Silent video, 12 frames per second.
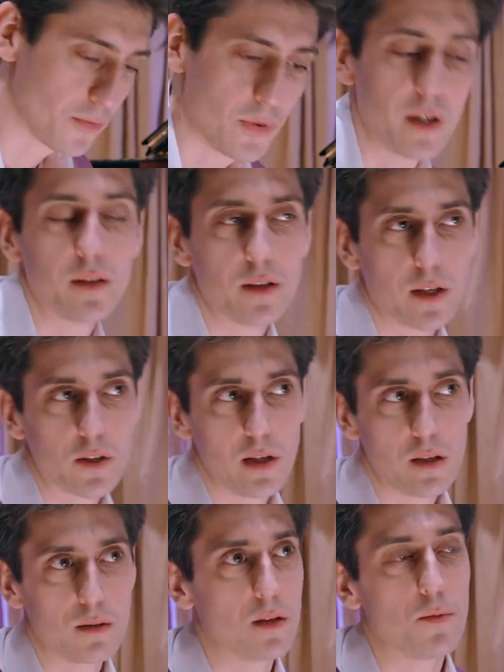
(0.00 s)
find it
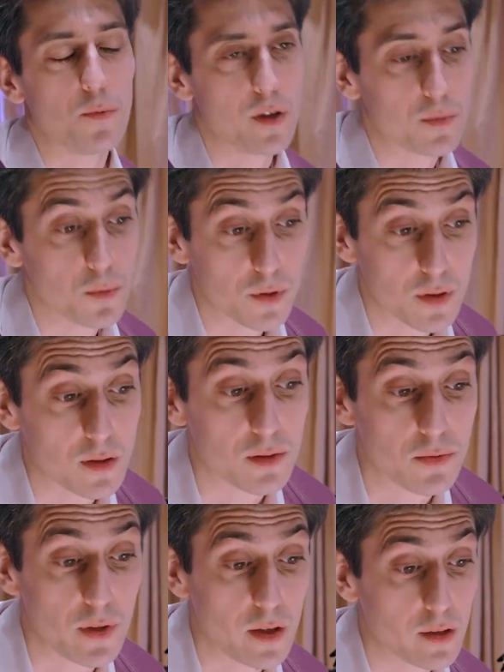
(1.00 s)
actually in some ways more
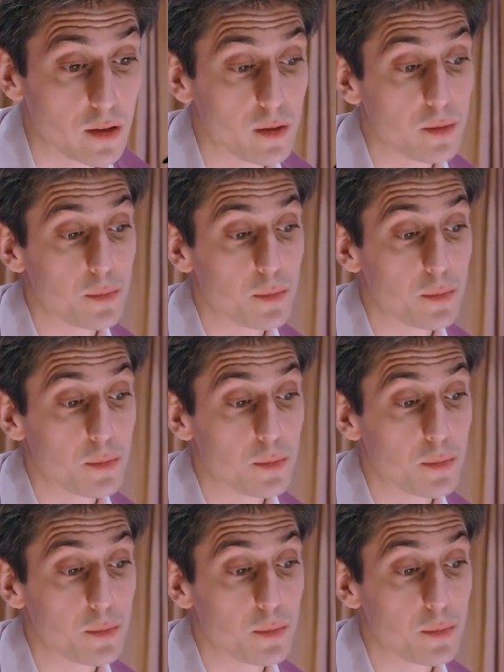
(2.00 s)
satisfying than a